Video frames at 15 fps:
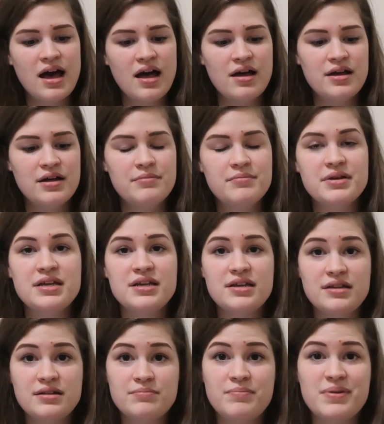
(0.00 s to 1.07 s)
um,
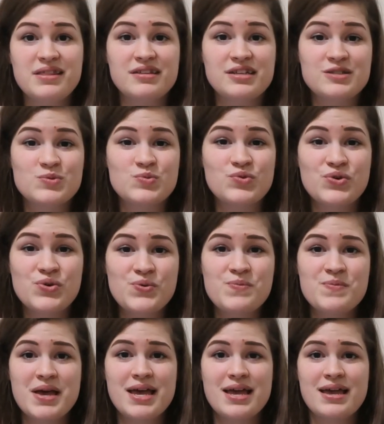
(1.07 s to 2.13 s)
in Bentley's
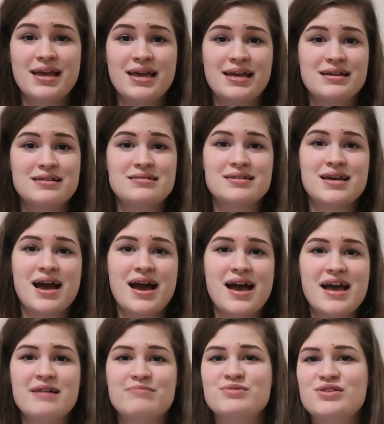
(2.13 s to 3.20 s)
room and
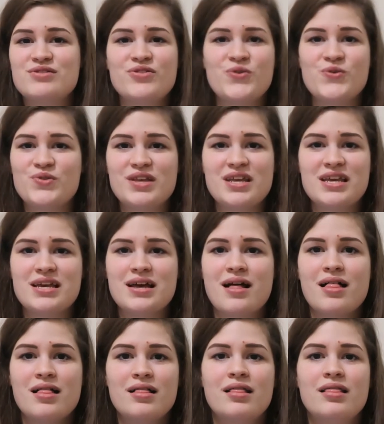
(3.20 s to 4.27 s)
I absolutely
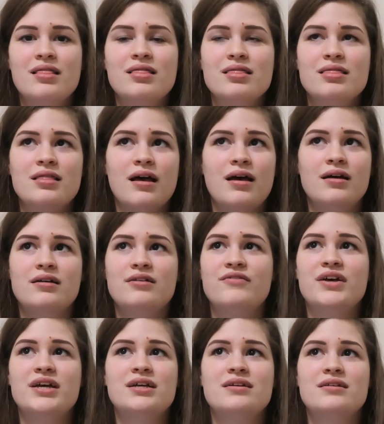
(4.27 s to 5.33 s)
love
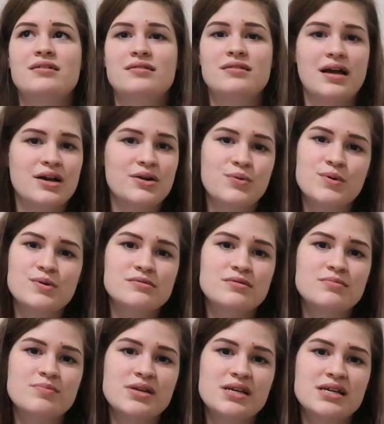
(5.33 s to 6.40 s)
that quote
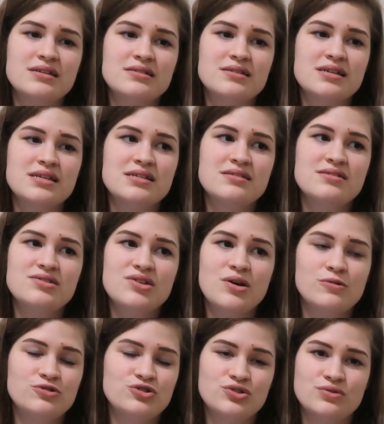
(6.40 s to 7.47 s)
because it's so
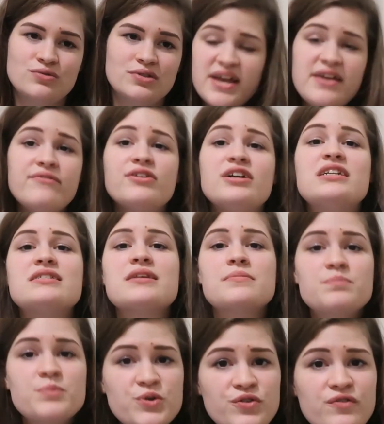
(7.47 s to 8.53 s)
true. Favorite
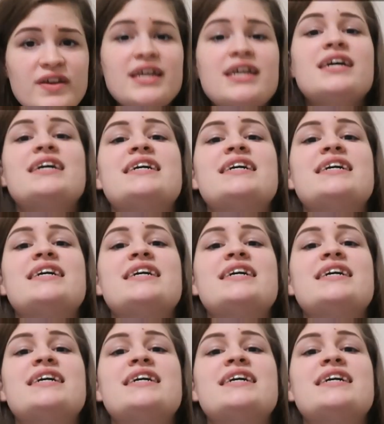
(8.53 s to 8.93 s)
movie